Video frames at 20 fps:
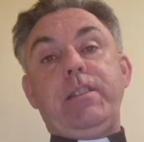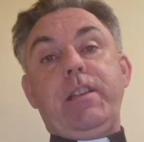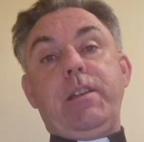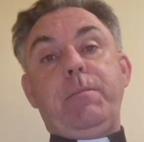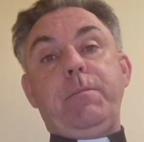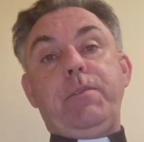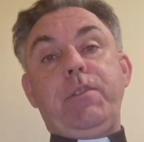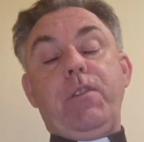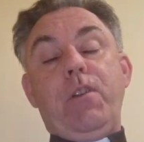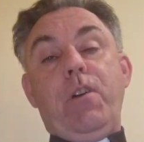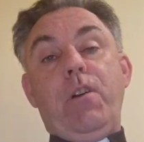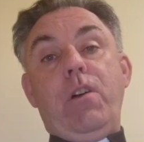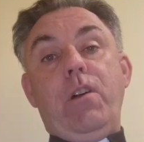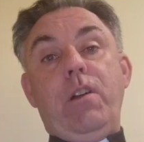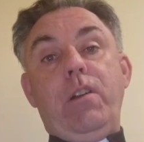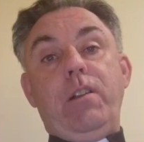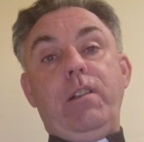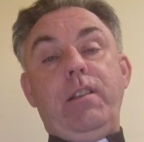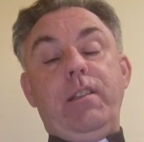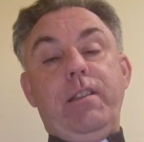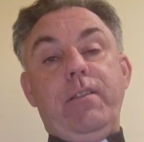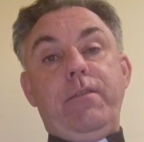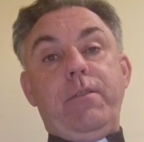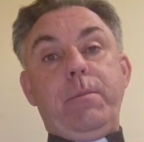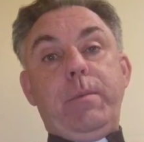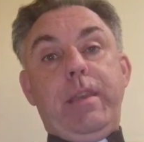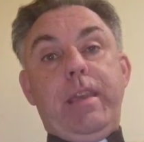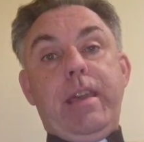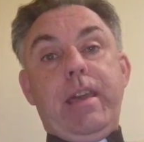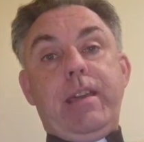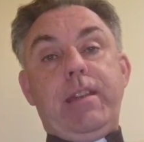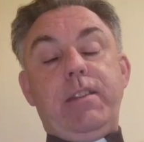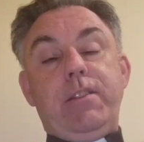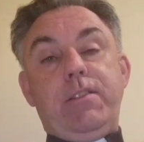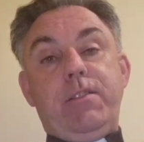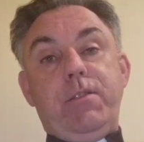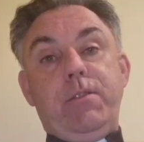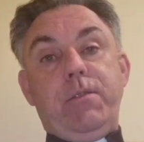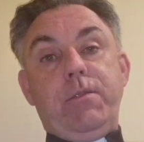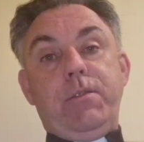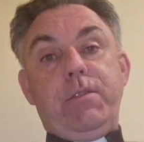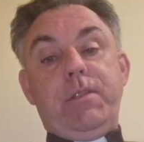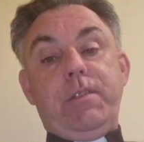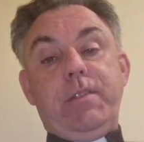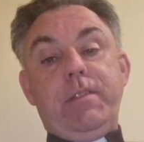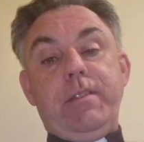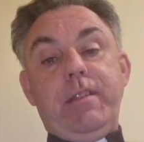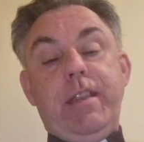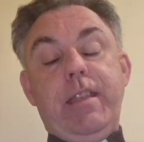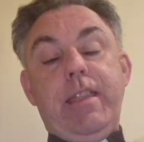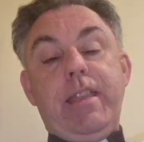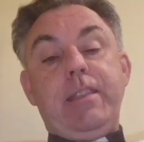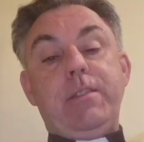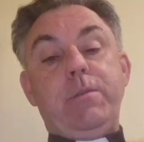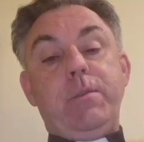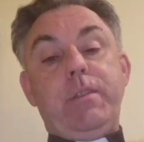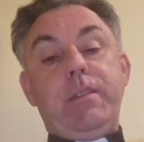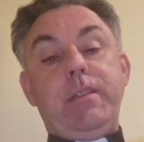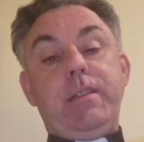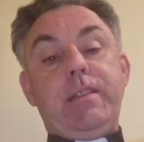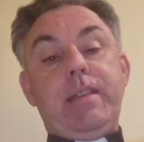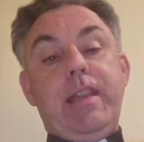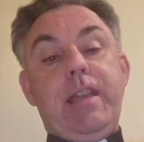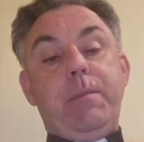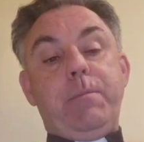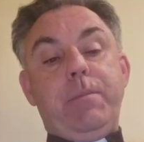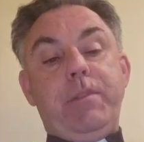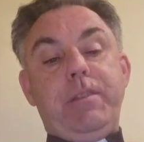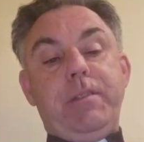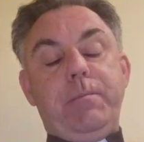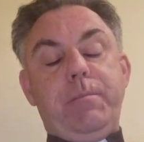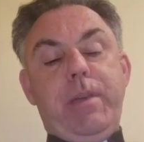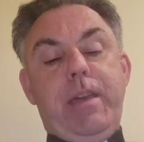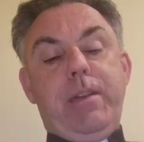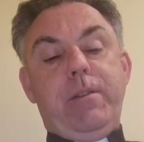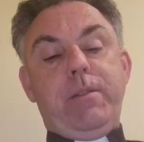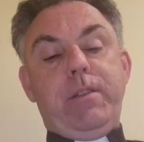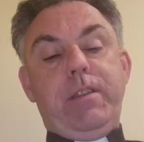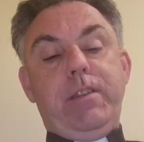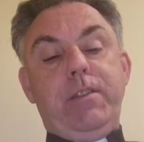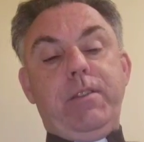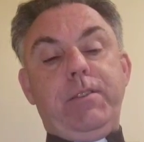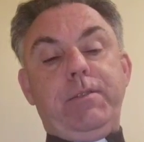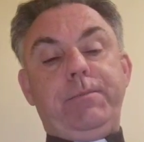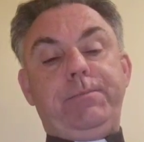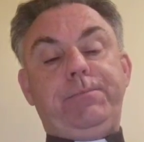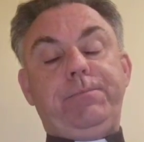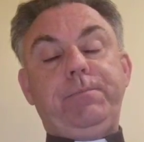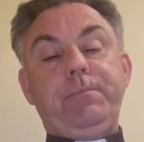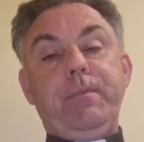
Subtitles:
up to all of the Beatitudes. And that's what this tape is about here.